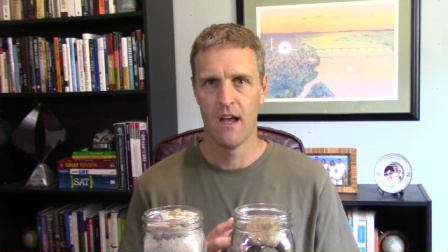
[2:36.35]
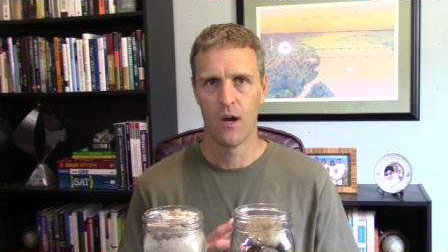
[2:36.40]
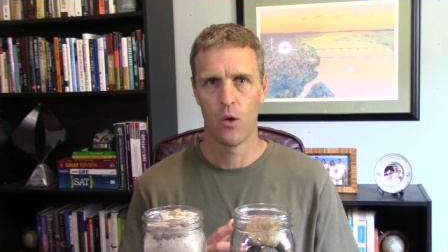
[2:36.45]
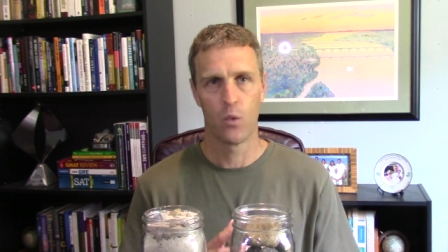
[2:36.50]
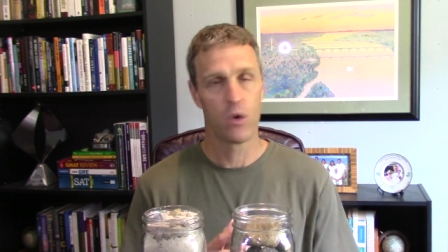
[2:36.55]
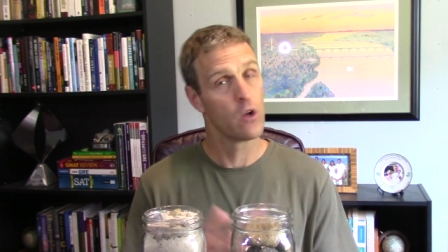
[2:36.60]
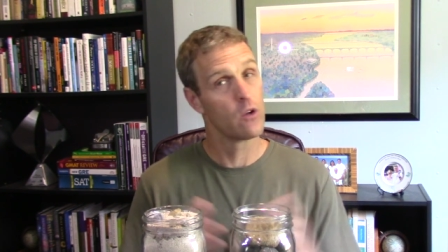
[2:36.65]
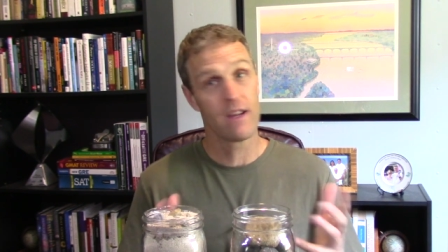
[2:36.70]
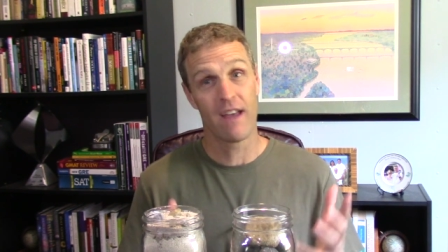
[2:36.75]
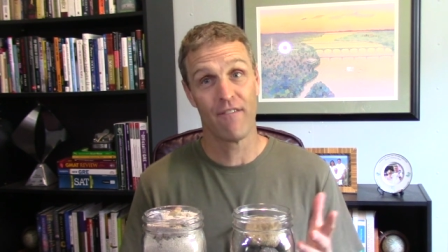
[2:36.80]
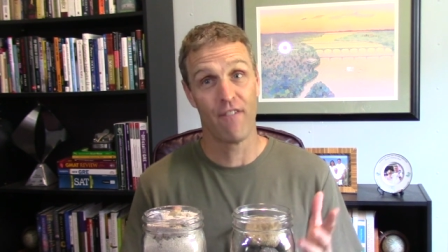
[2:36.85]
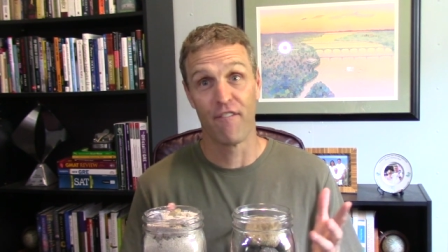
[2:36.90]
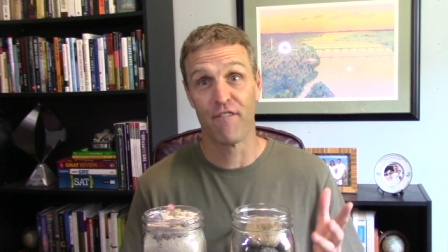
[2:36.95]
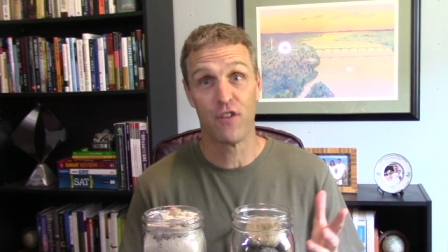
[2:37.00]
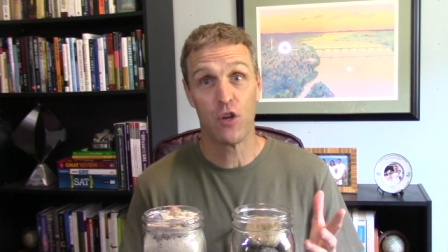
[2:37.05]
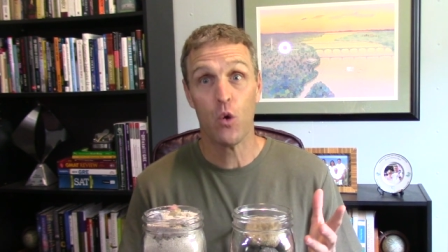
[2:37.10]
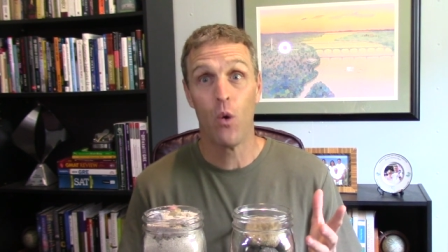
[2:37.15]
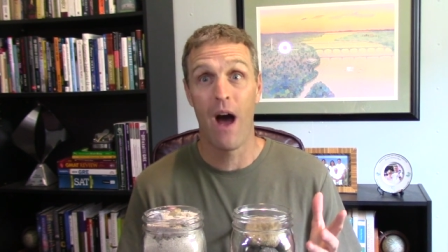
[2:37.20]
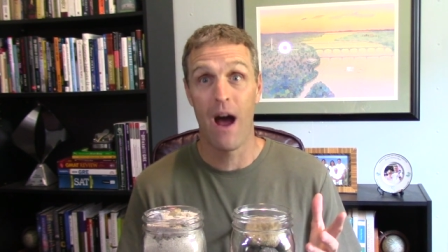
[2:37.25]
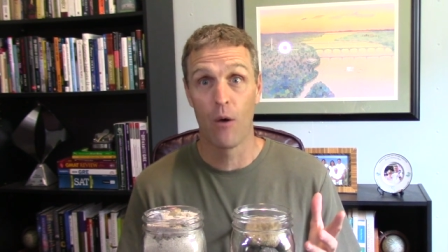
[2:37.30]
We only have a
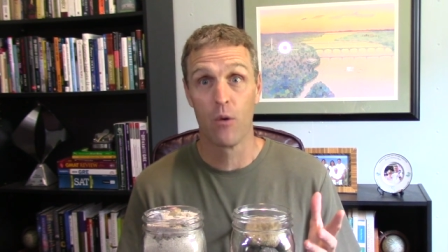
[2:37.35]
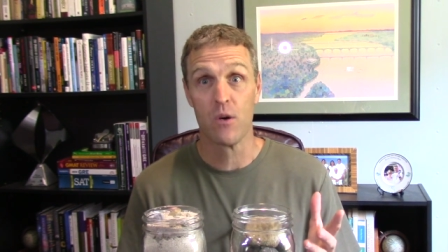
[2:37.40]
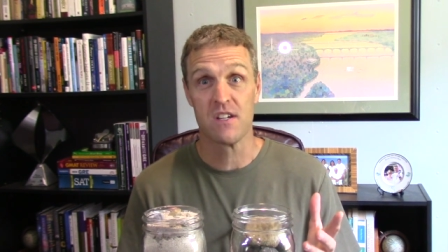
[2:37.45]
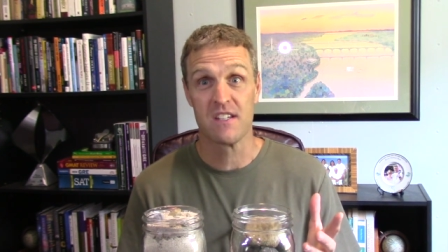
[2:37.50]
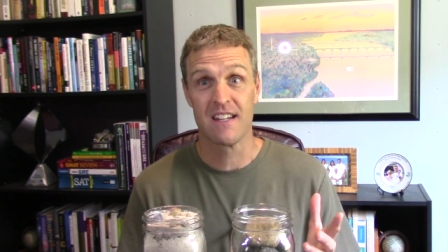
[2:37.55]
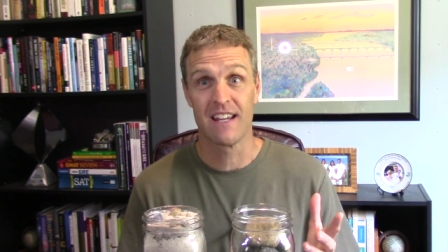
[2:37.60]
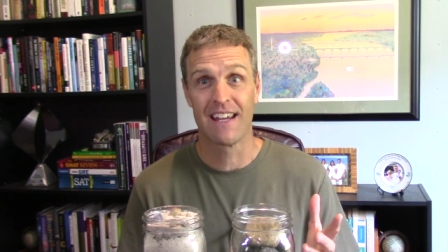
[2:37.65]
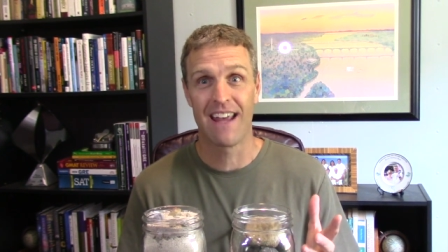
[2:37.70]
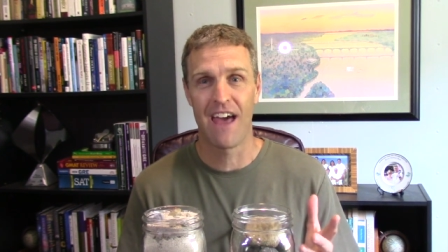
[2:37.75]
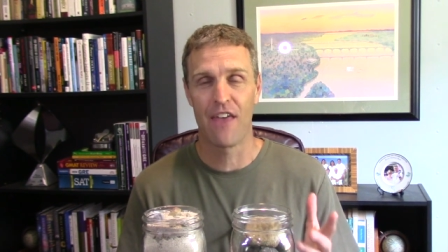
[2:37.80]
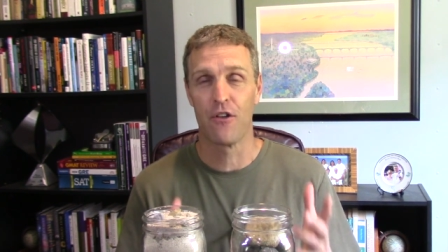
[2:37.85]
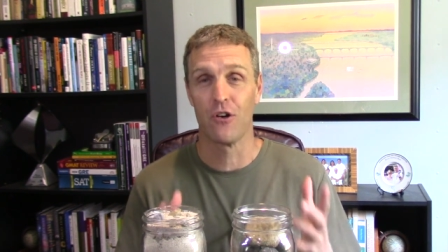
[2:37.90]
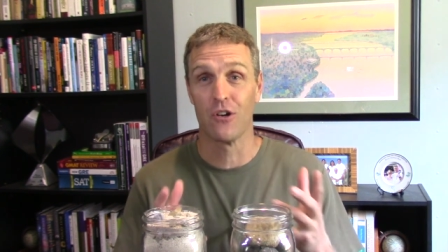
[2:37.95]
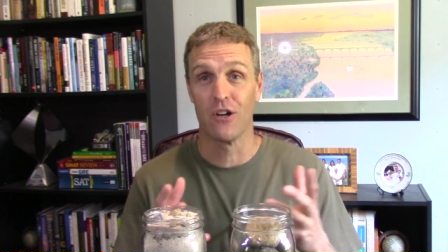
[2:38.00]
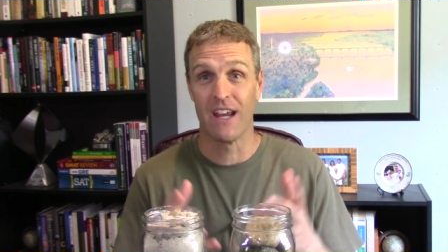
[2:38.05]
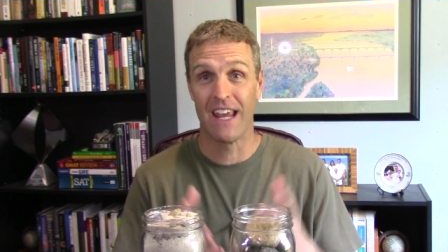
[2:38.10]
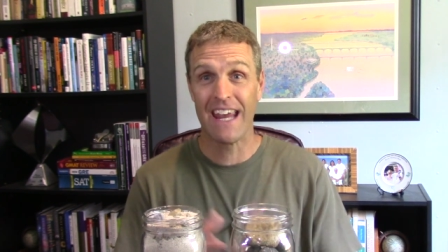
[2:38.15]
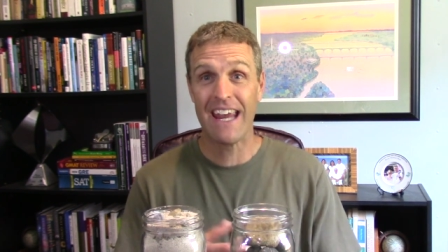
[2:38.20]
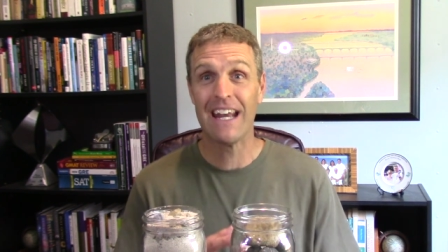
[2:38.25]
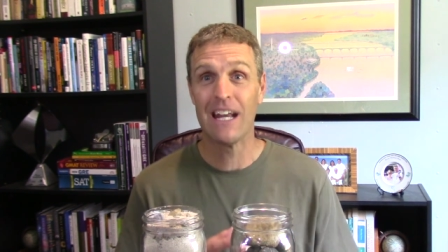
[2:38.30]
few hours
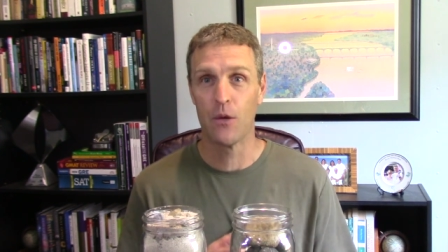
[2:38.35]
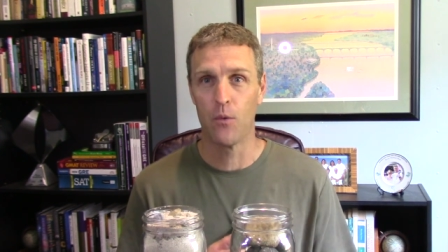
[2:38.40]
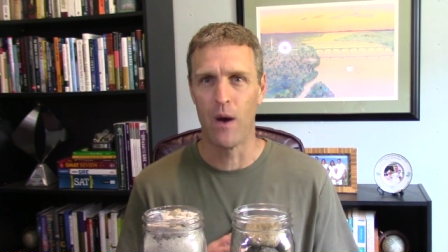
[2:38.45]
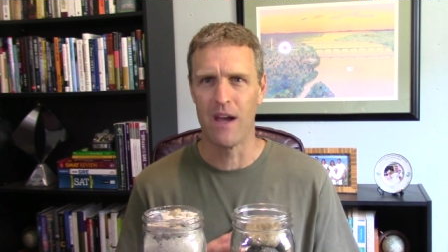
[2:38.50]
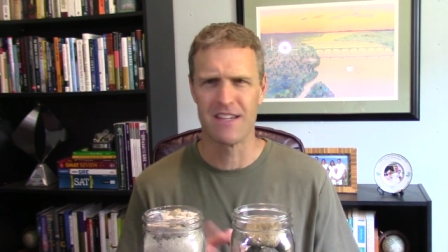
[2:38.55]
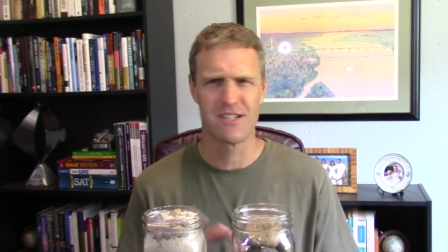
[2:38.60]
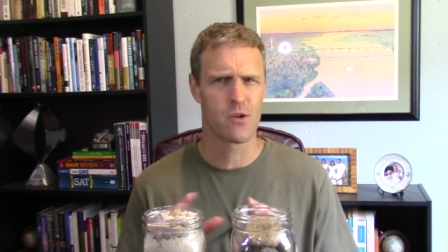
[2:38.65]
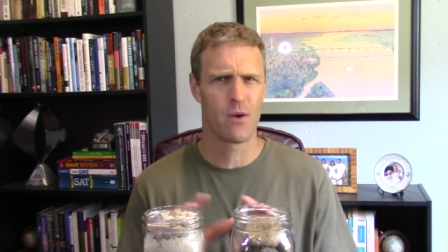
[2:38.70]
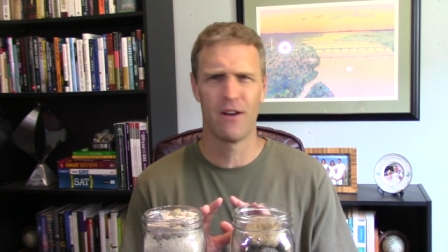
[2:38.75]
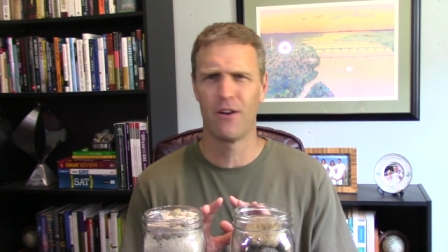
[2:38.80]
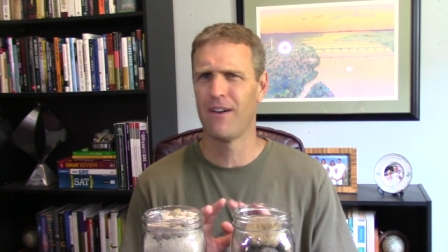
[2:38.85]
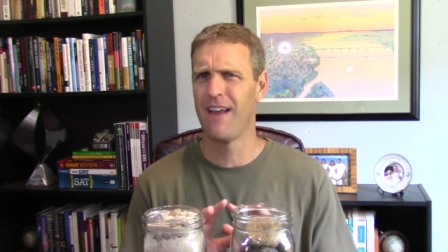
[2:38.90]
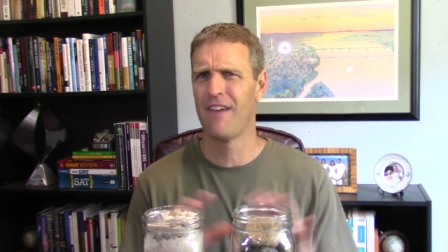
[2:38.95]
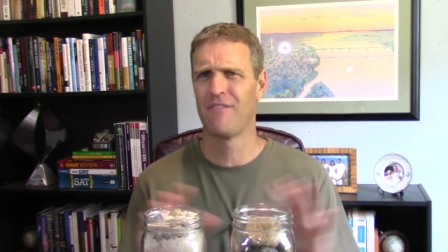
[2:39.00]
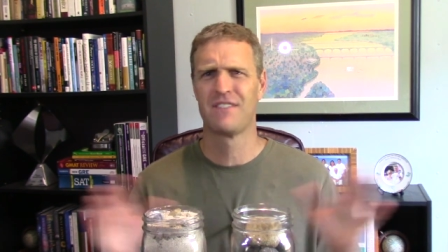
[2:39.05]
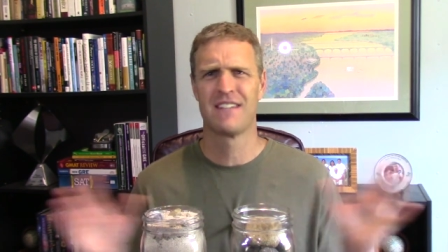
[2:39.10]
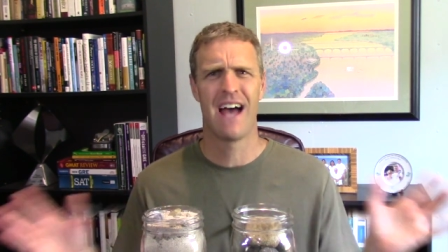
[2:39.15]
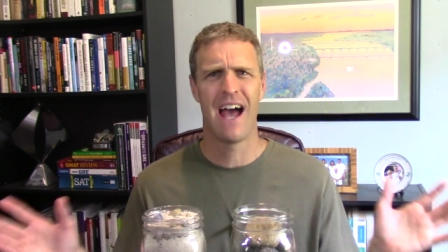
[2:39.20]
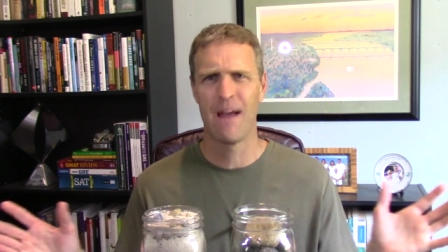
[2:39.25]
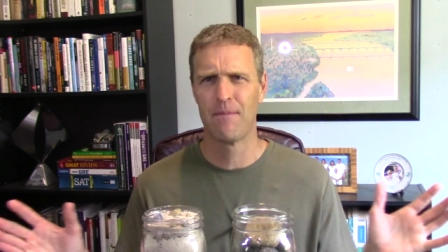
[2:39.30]
together anyway, so I don't have
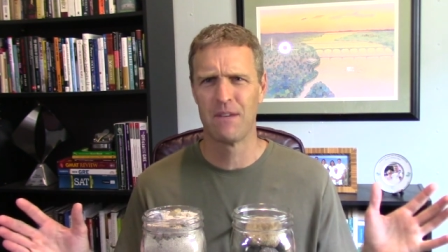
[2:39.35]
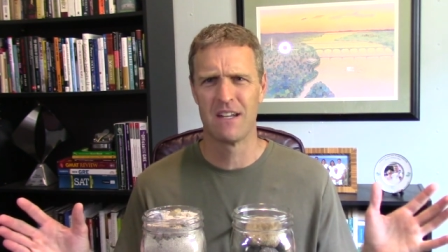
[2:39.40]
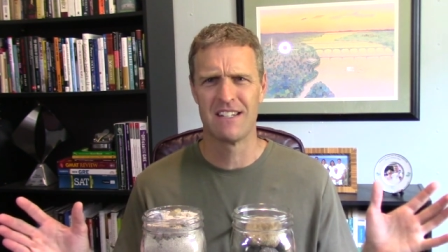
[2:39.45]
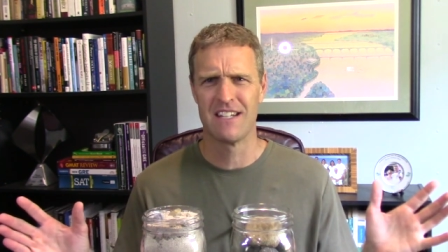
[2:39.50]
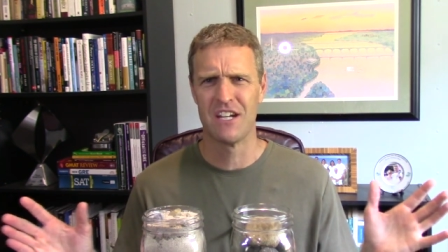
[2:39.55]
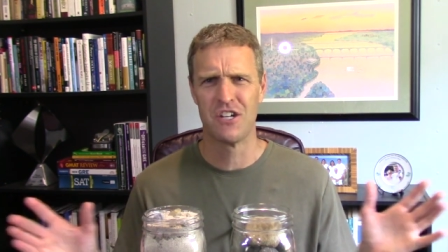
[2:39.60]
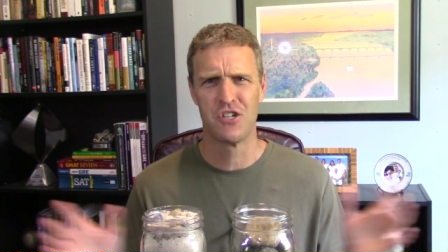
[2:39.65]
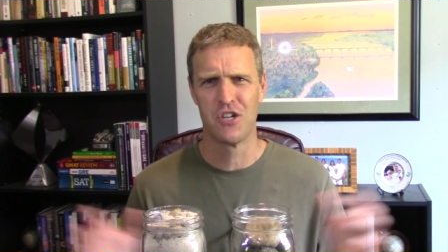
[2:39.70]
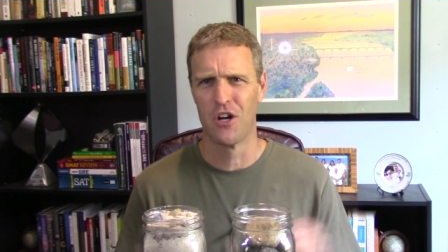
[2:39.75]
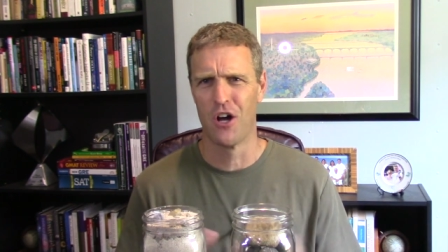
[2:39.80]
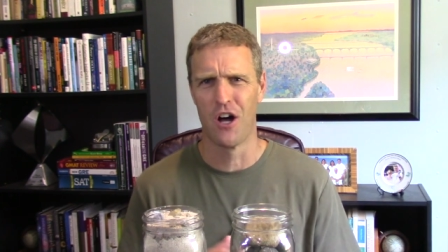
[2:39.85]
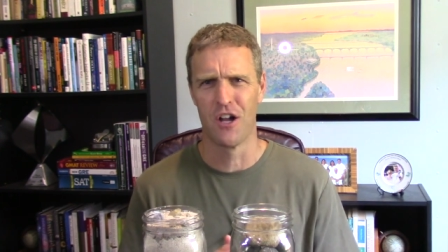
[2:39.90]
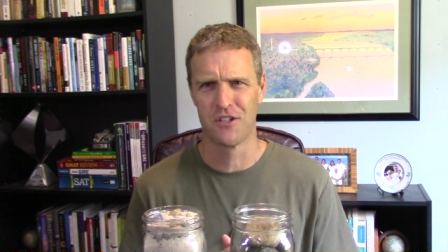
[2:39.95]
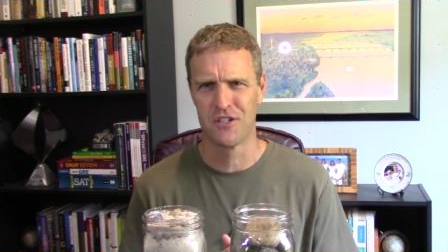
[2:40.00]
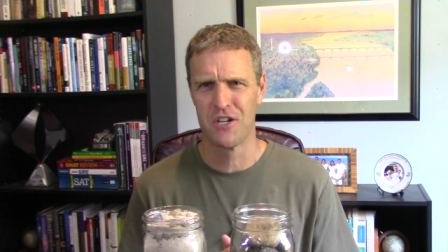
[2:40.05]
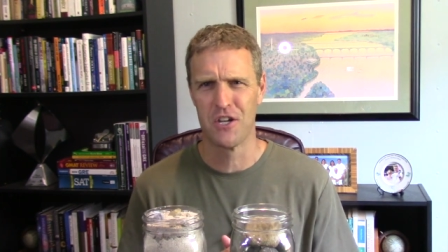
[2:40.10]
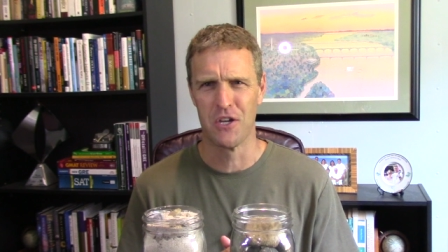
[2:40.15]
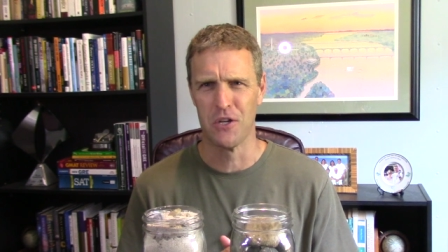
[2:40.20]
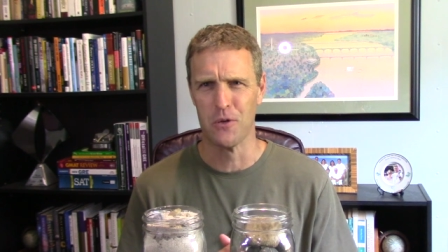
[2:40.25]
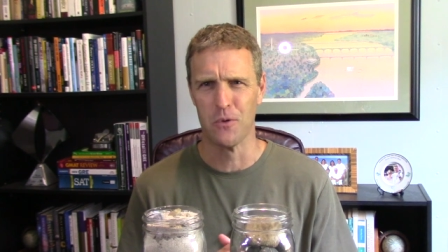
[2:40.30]
time to teach it all
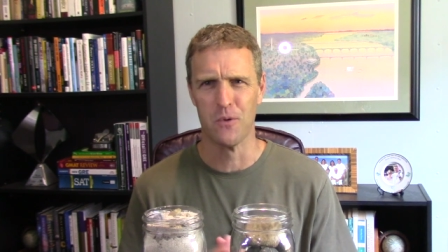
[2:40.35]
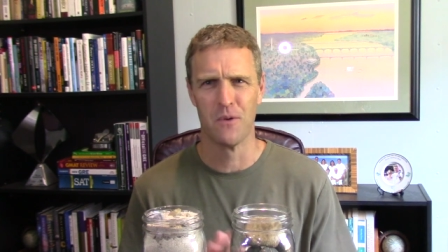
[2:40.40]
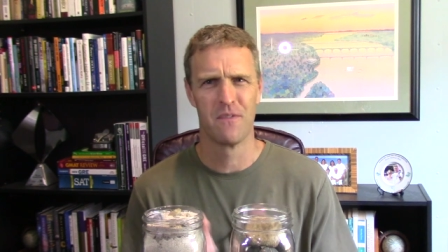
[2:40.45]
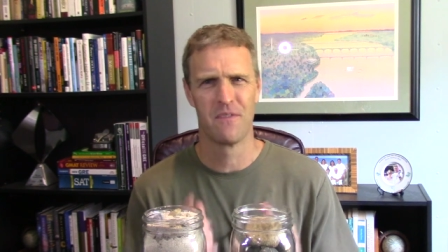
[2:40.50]
to you.